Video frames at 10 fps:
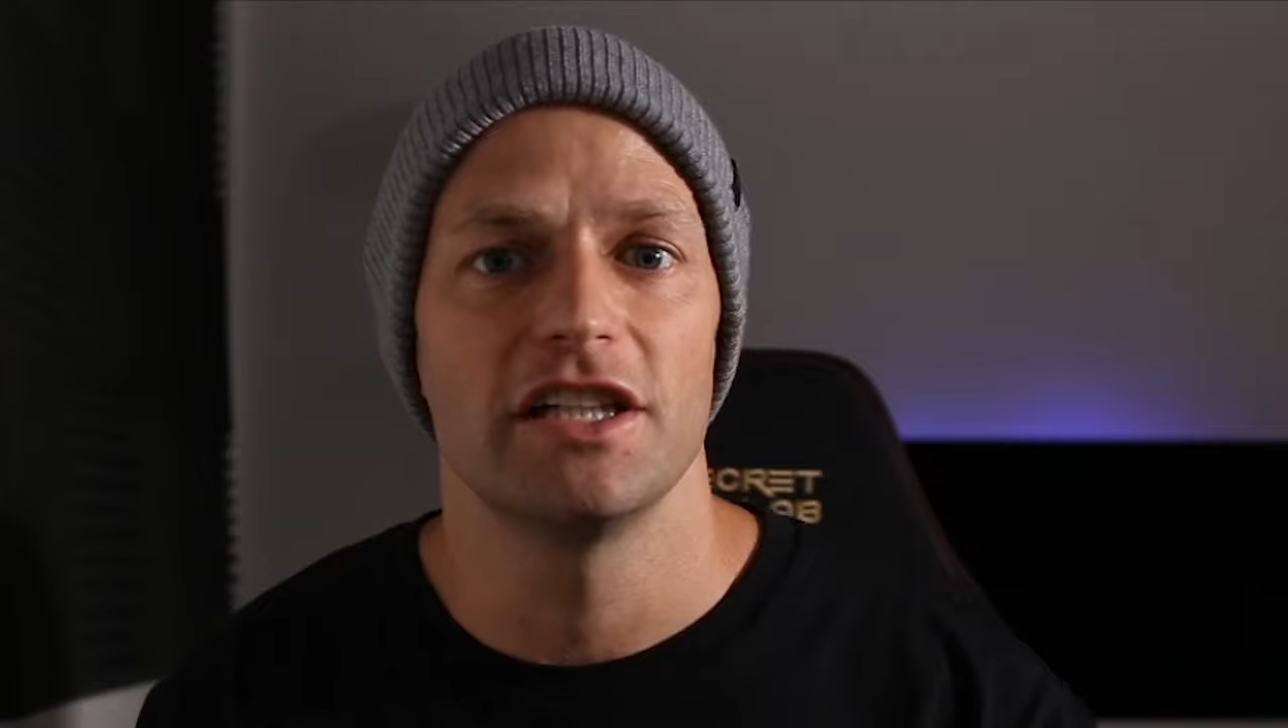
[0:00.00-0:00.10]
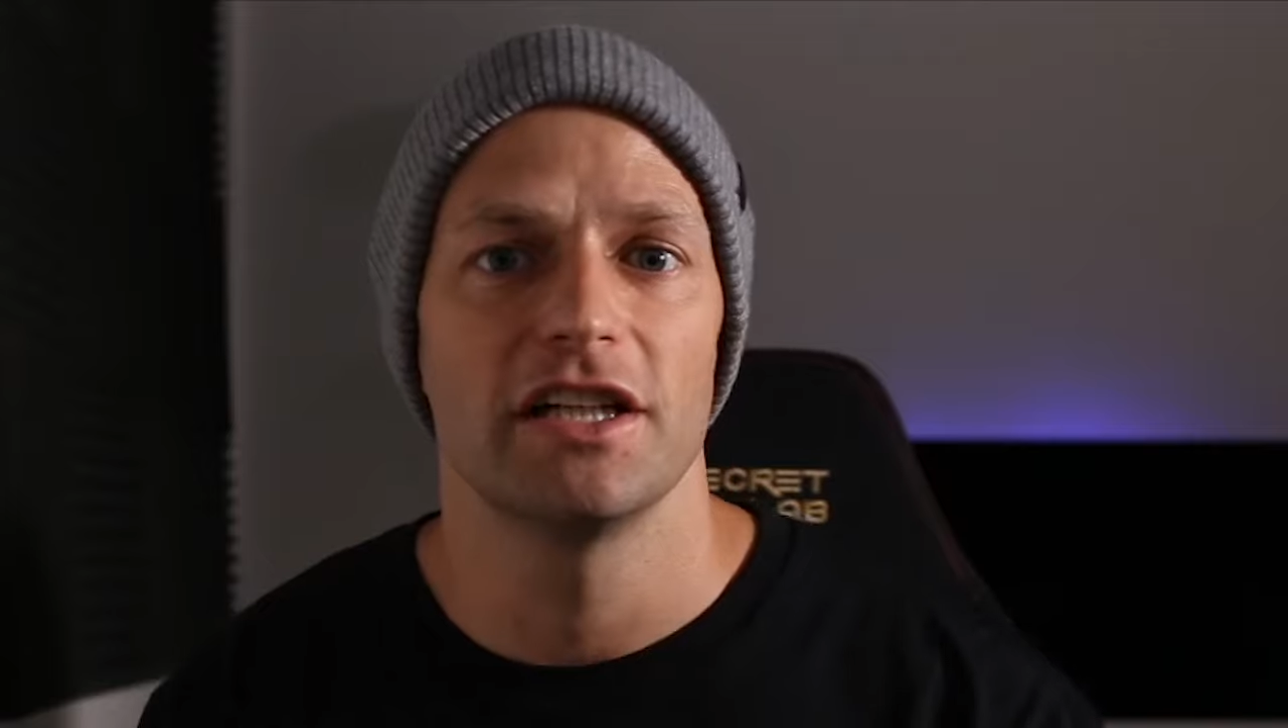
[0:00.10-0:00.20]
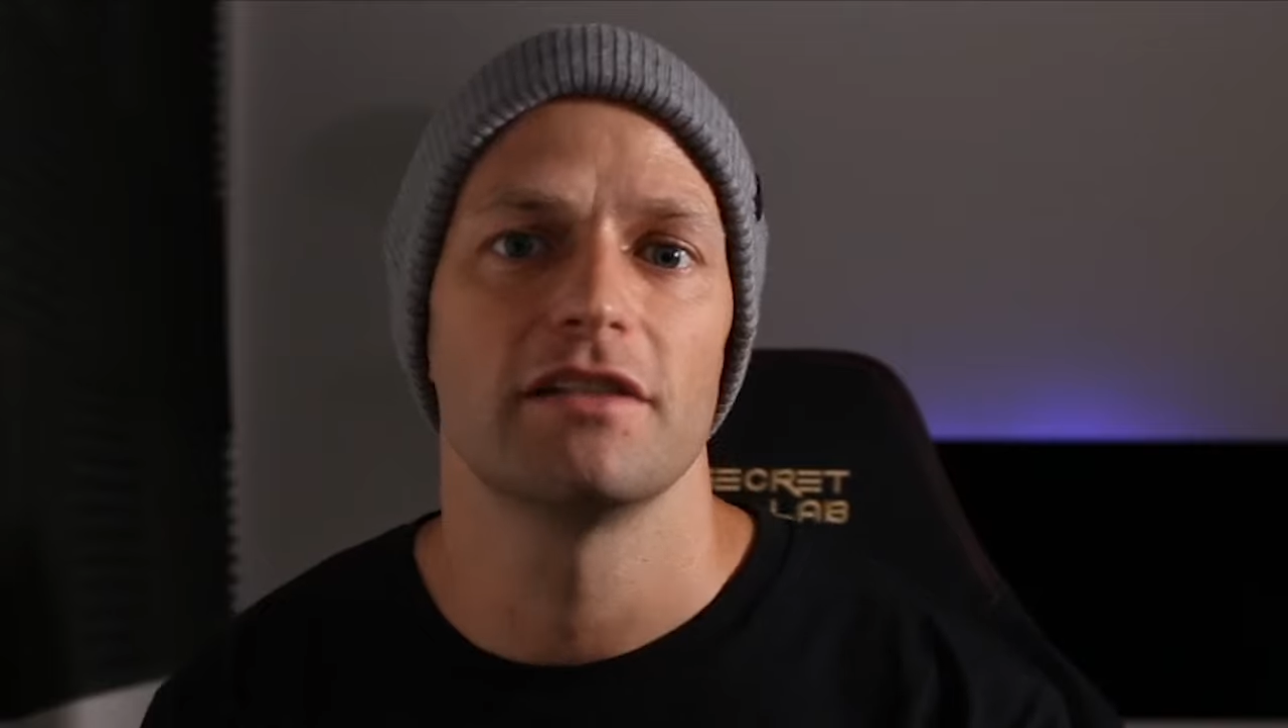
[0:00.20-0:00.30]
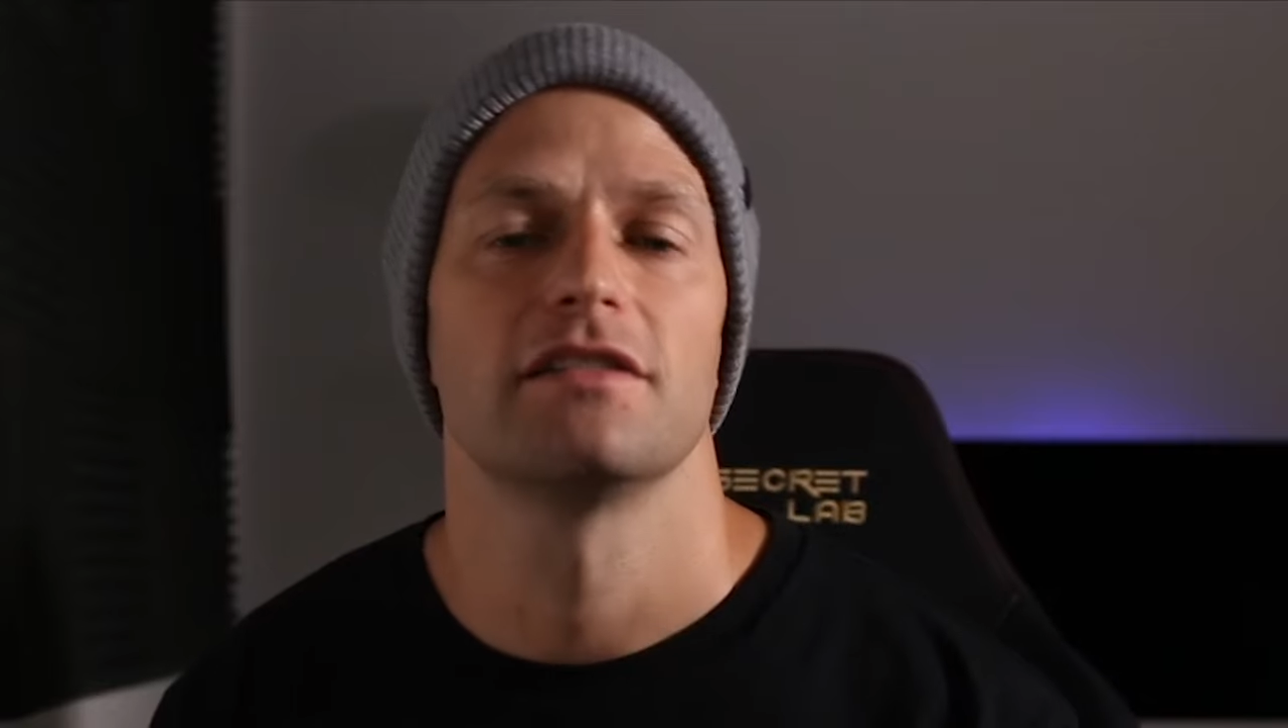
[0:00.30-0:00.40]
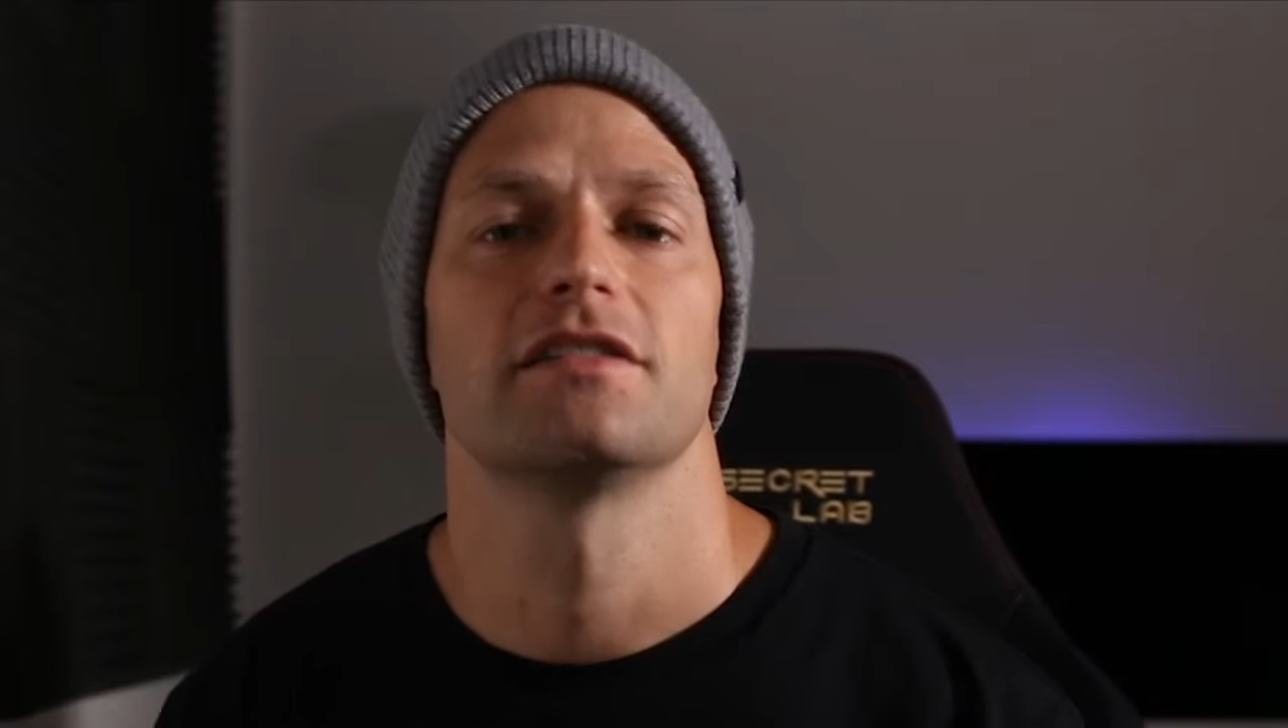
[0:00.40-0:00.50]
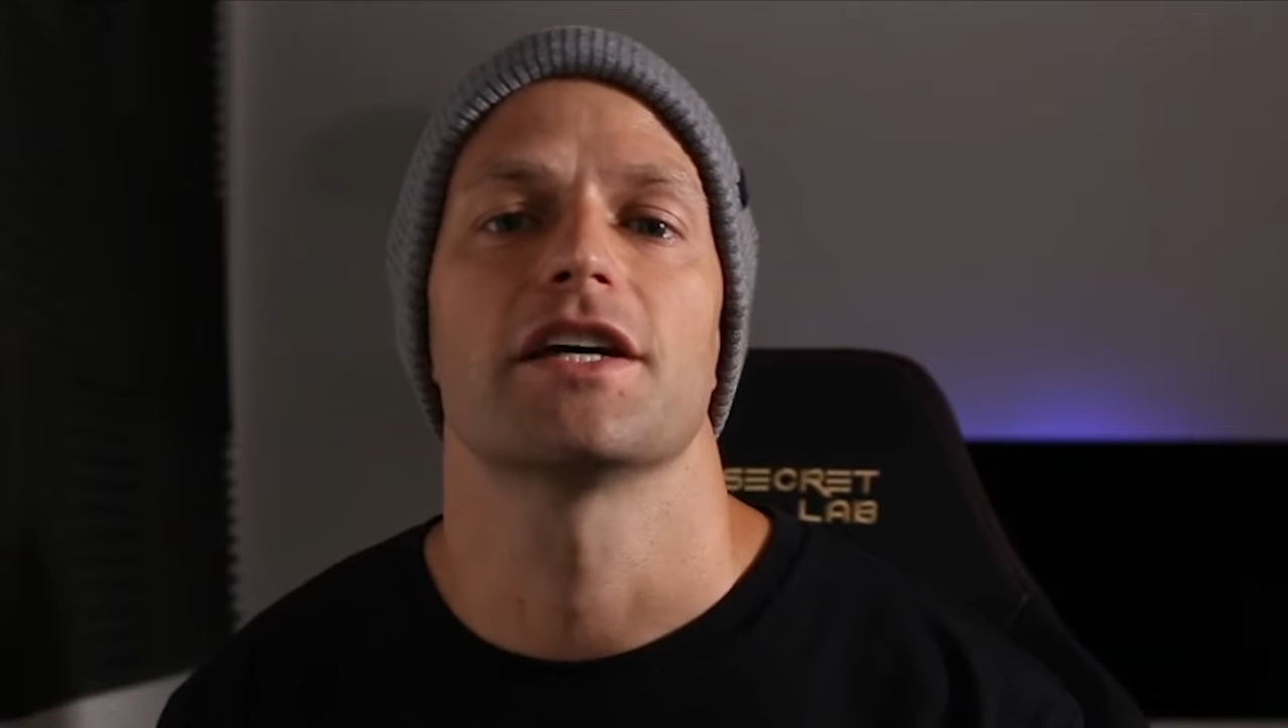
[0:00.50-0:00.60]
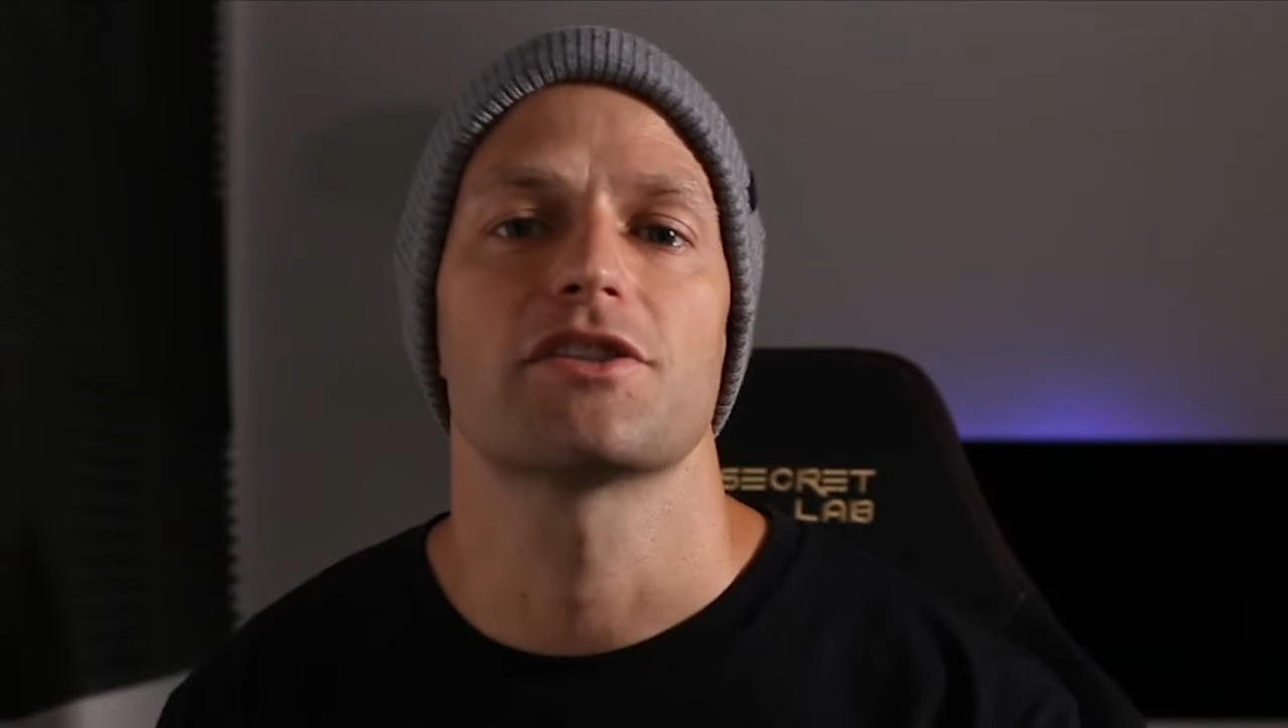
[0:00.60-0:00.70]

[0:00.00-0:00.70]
you here.